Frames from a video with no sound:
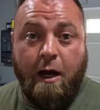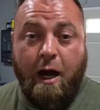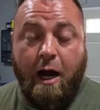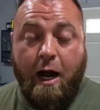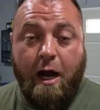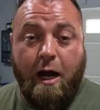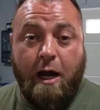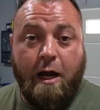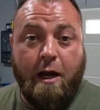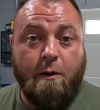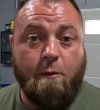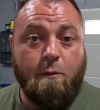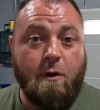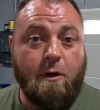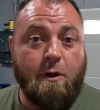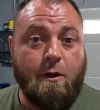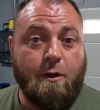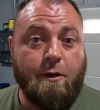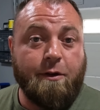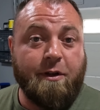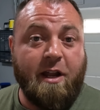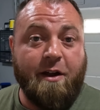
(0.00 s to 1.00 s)
I
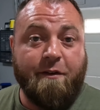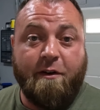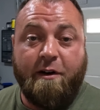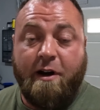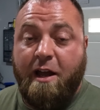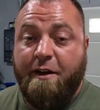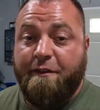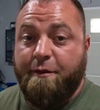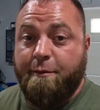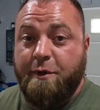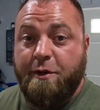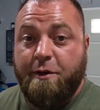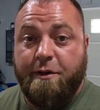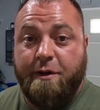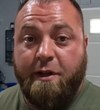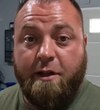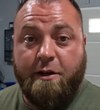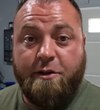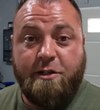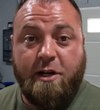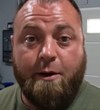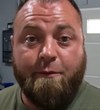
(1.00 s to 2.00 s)
will never have him do
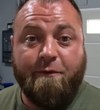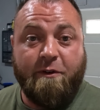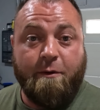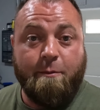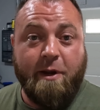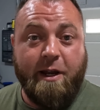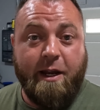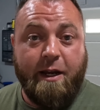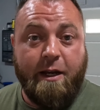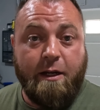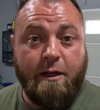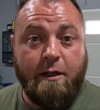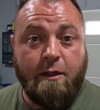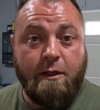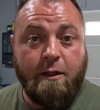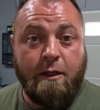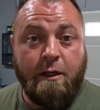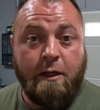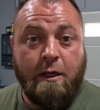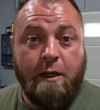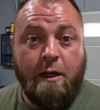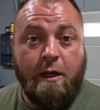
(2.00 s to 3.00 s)
another job for me.
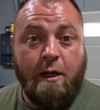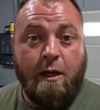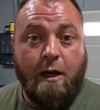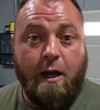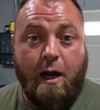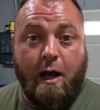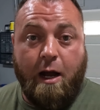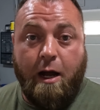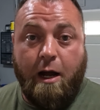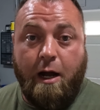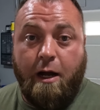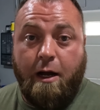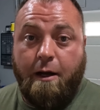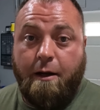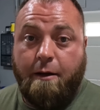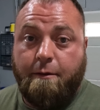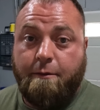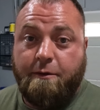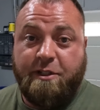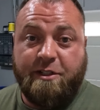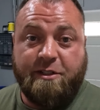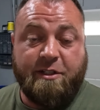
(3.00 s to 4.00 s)

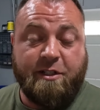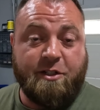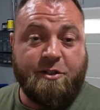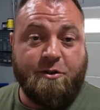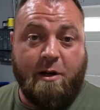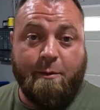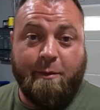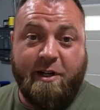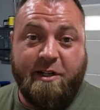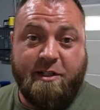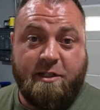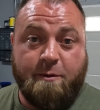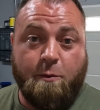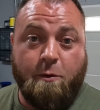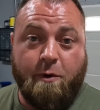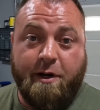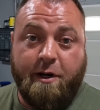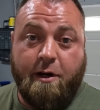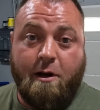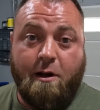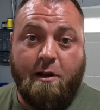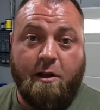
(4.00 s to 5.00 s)
Uh, just extremely
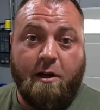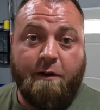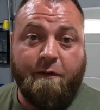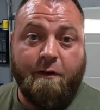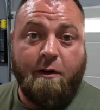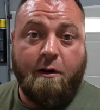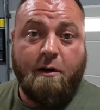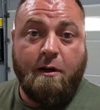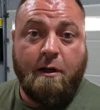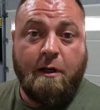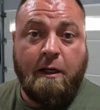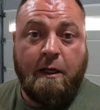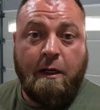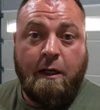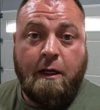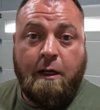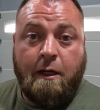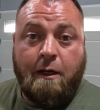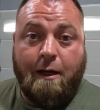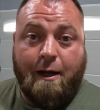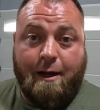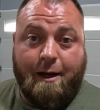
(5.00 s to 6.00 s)
disappointed all over,
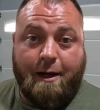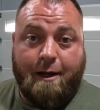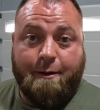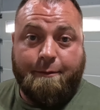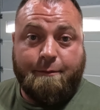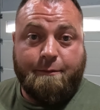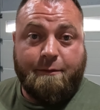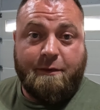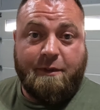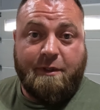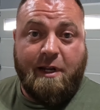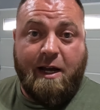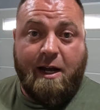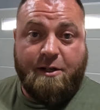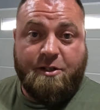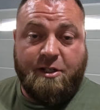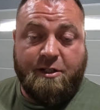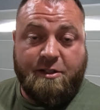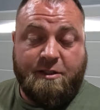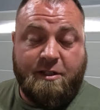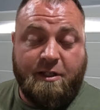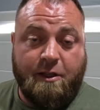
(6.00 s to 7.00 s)
um, not
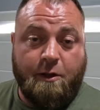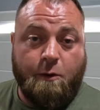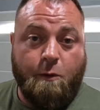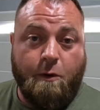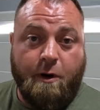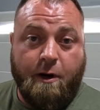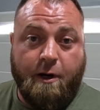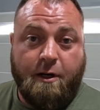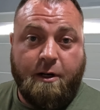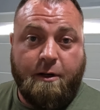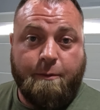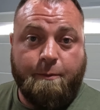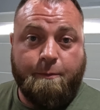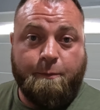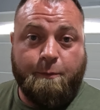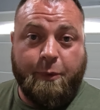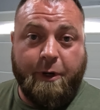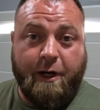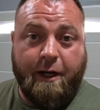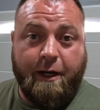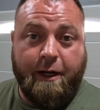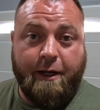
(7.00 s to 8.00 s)
just in the work,
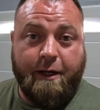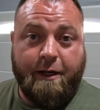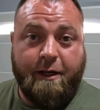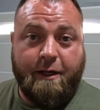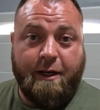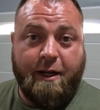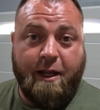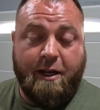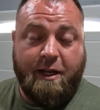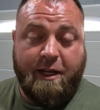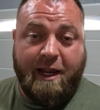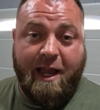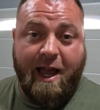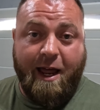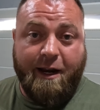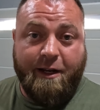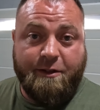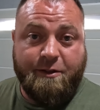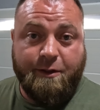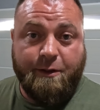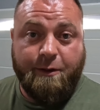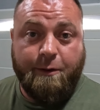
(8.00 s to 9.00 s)
but in the
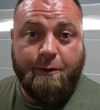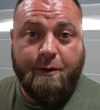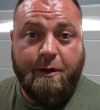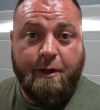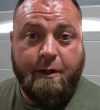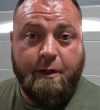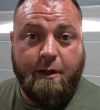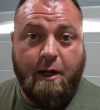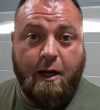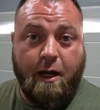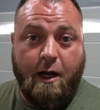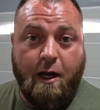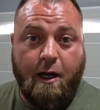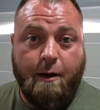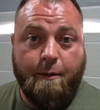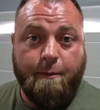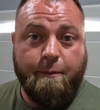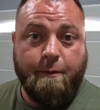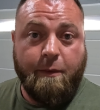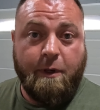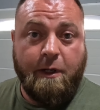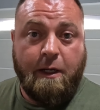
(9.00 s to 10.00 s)
attitude,
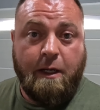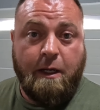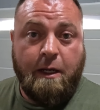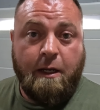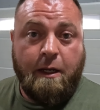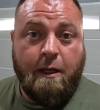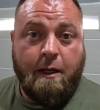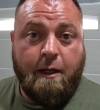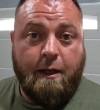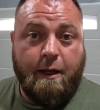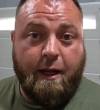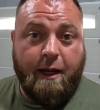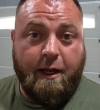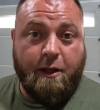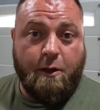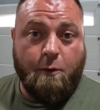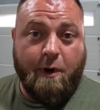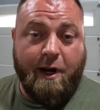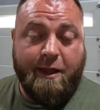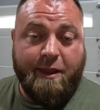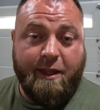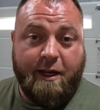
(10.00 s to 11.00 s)
um, in the
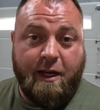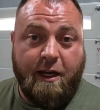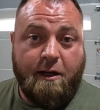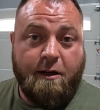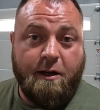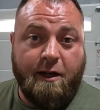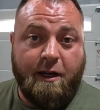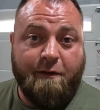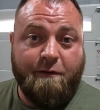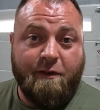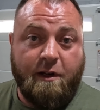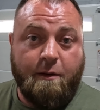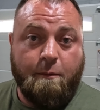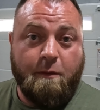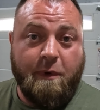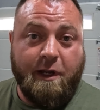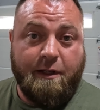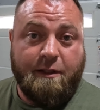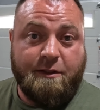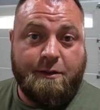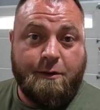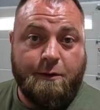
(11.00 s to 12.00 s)
way that he couldn't even
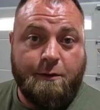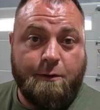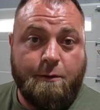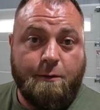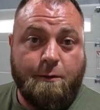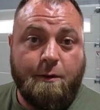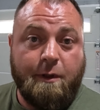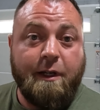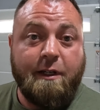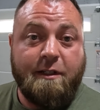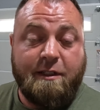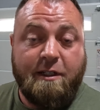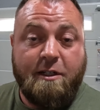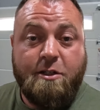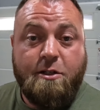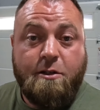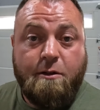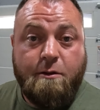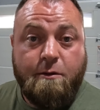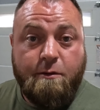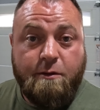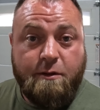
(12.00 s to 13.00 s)
admit to his
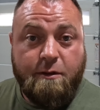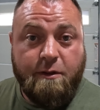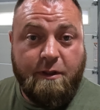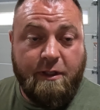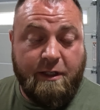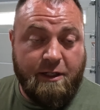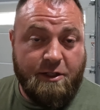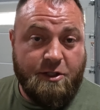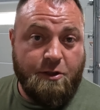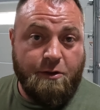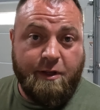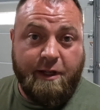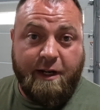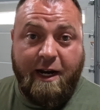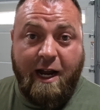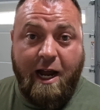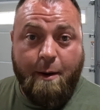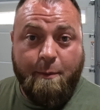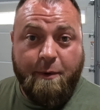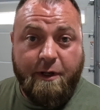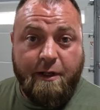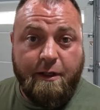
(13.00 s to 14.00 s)
issues, the issue that
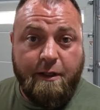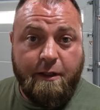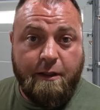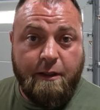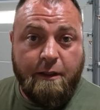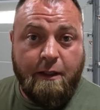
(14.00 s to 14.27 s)
happened,